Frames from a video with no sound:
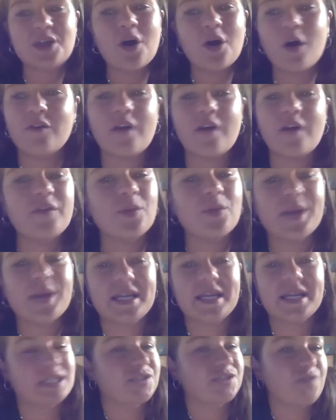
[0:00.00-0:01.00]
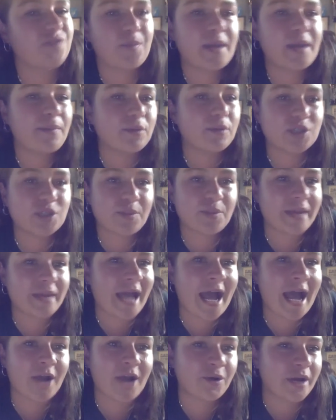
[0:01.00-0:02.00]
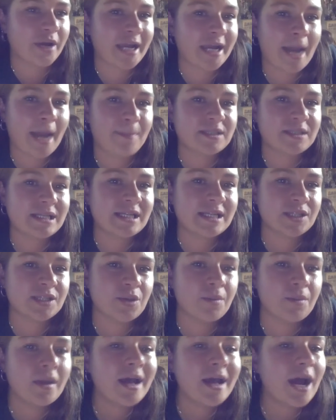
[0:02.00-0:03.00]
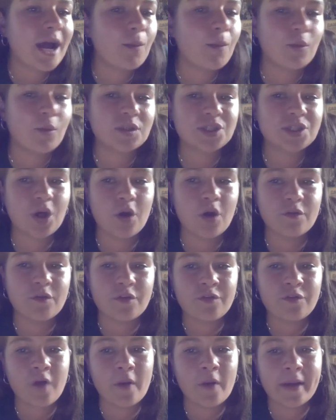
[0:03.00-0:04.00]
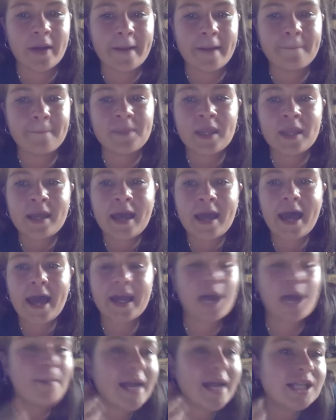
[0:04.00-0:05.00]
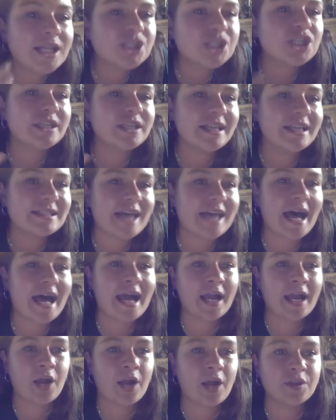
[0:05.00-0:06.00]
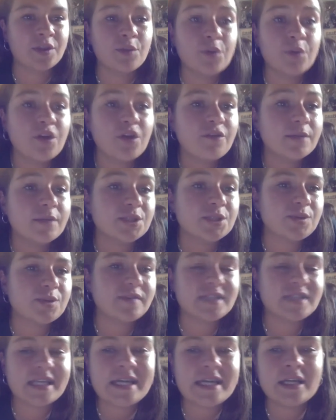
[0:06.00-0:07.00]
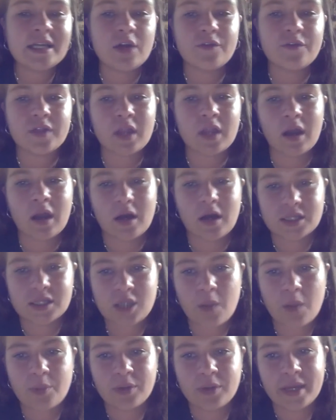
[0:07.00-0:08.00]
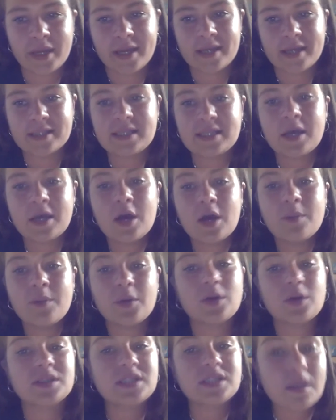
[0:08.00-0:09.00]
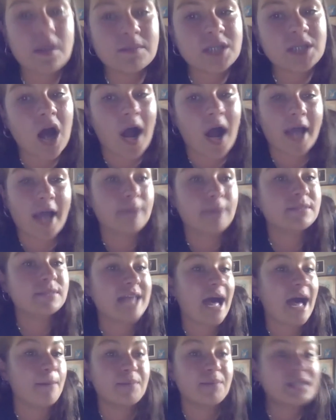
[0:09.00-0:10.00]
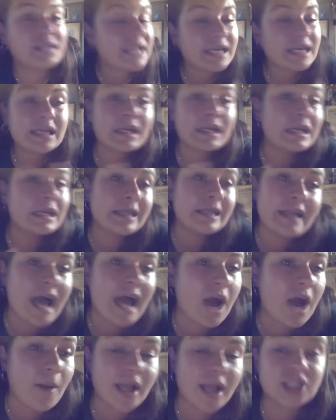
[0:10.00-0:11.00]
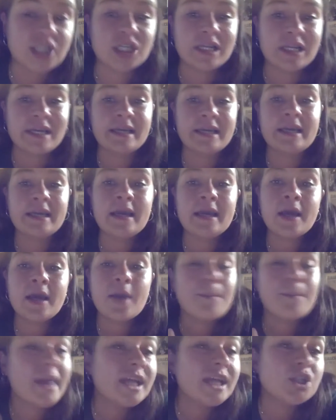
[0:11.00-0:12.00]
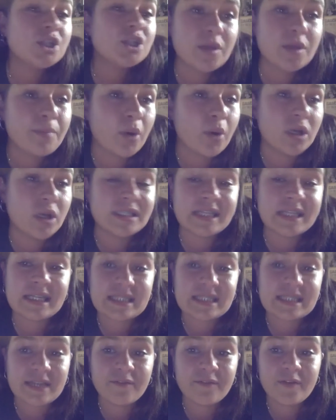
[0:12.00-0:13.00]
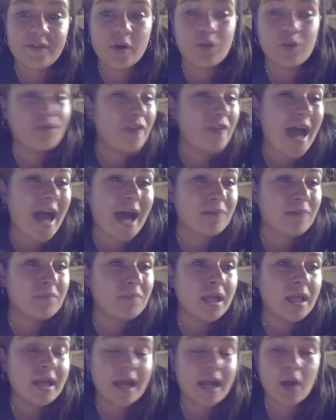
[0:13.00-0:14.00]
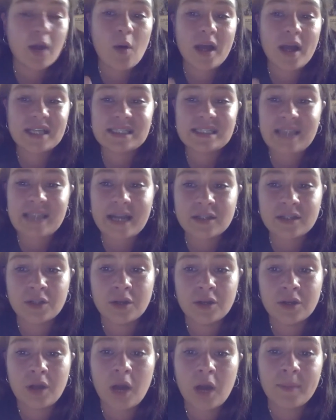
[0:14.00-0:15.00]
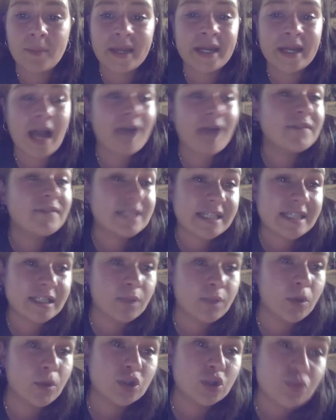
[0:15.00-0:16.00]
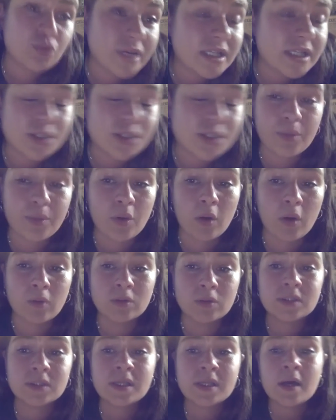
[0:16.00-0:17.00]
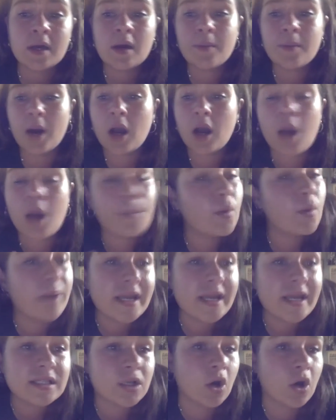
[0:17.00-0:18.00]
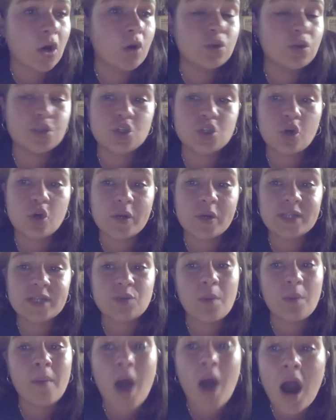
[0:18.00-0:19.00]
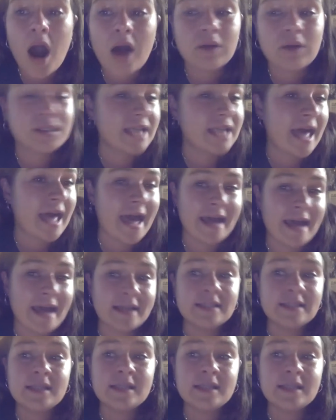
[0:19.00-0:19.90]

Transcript: of other reasons for people to be angry at capitalism and want to overthrow it. And I mention this anger and the movements we've seen over the last couple of years because sometimes, and particularly now actually, mainstream politics can feel flat and quite stagnant. I haven't seen the most recent polls, but a couple of weeks ago, the Tories were miles ahead,